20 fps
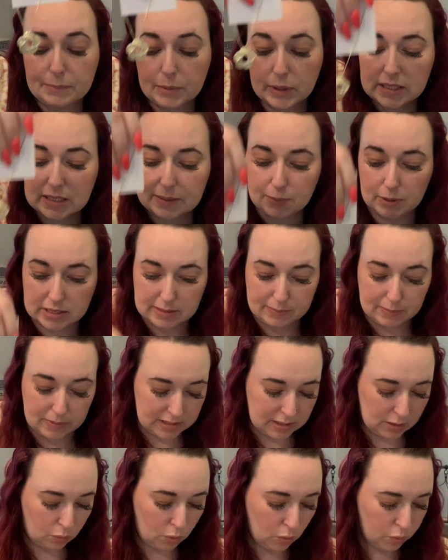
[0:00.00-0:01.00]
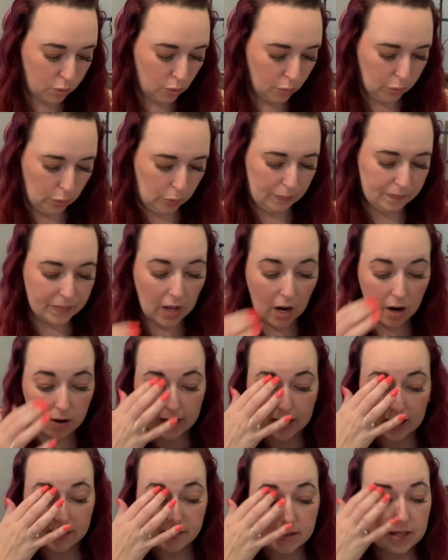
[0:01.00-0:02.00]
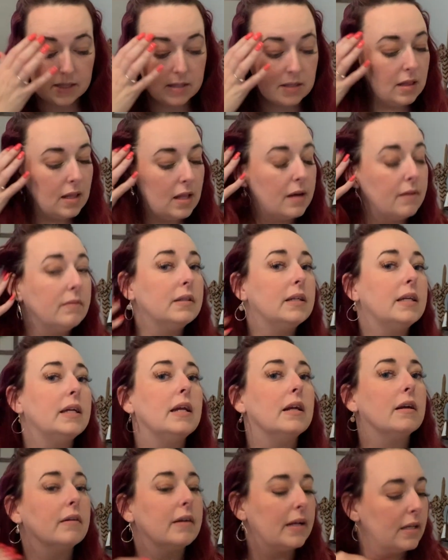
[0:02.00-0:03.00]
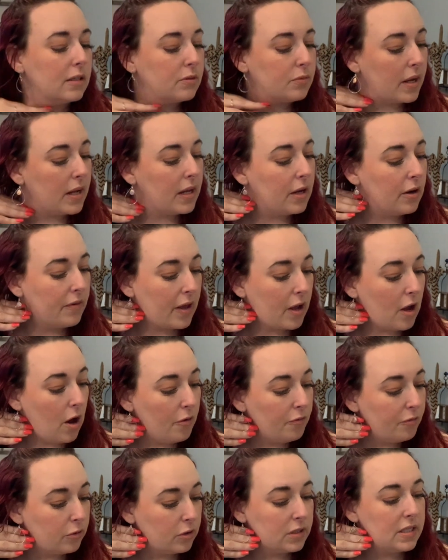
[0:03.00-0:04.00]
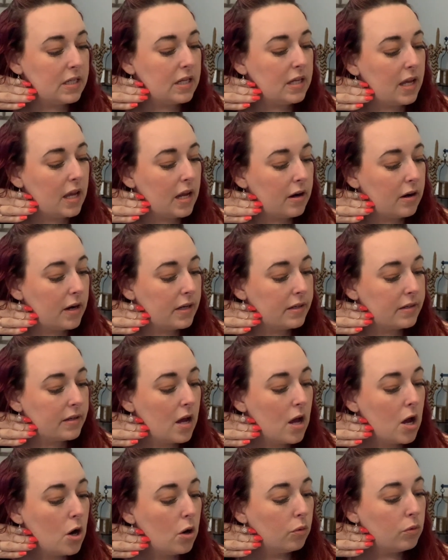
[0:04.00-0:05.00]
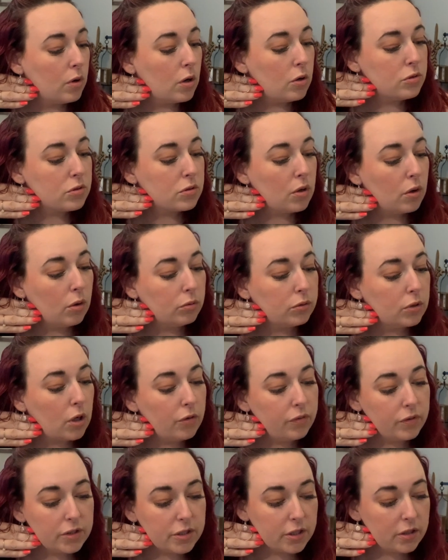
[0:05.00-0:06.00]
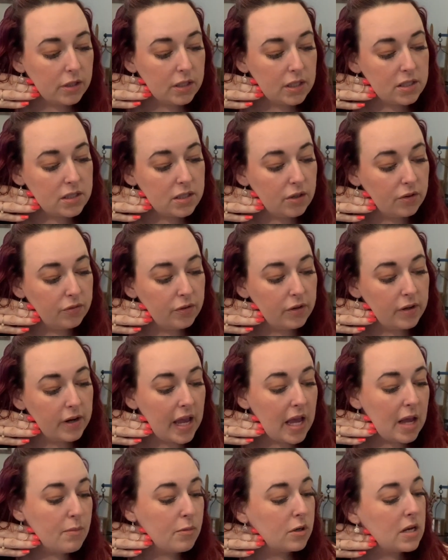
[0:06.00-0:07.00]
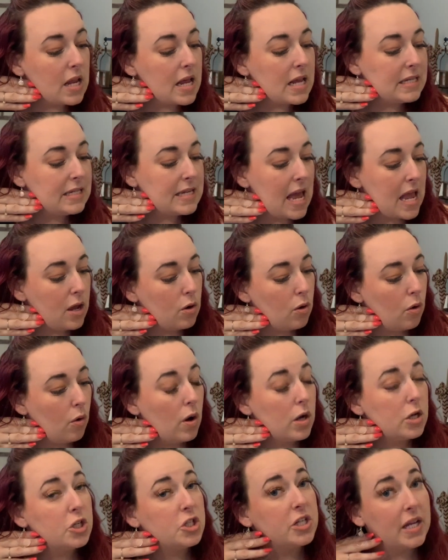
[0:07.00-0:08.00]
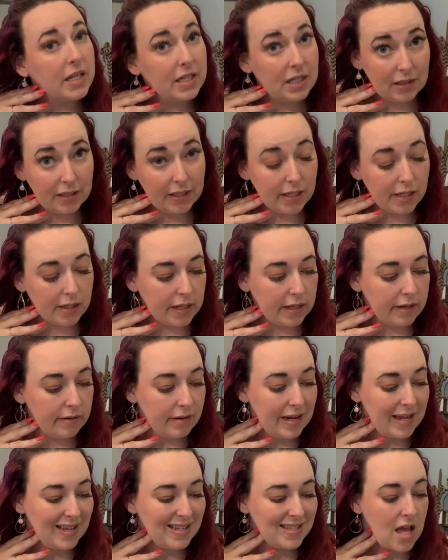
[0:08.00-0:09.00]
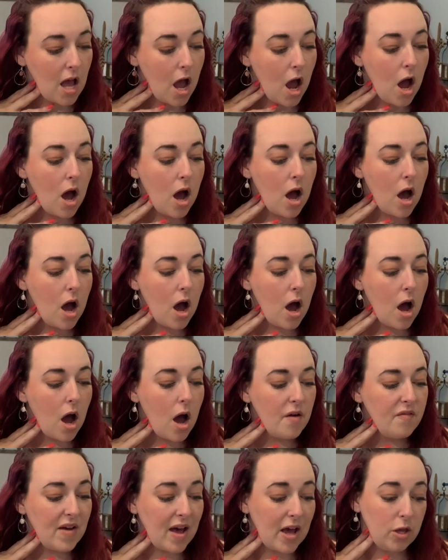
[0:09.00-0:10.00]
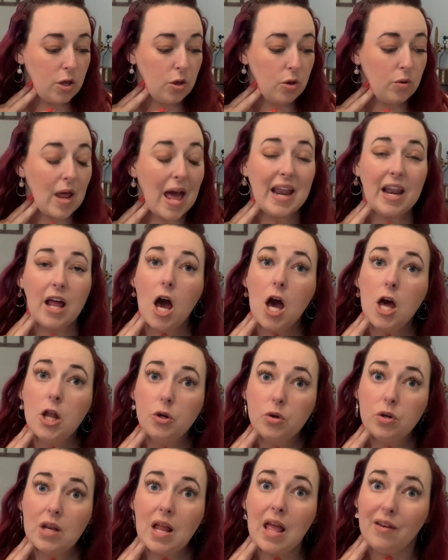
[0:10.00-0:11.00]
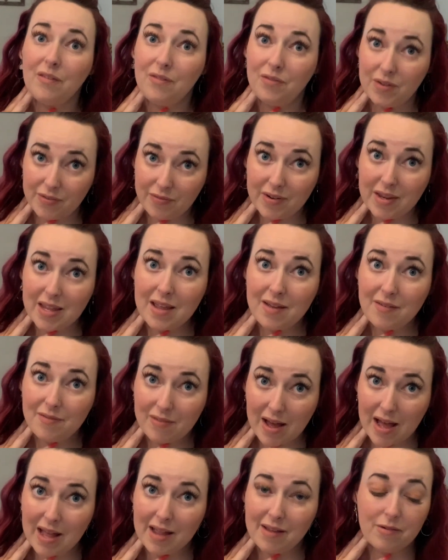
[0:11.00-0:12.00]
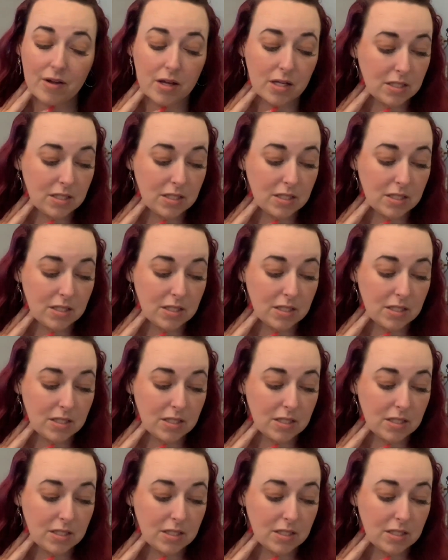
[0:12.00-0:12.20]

pricey, pricey, pricey. Ooh, ooh, ooh. All right, and these lovely earrings right here, they call 14 karat rose gold over sterling silver hammered dangle chandelier earrings valued at $155.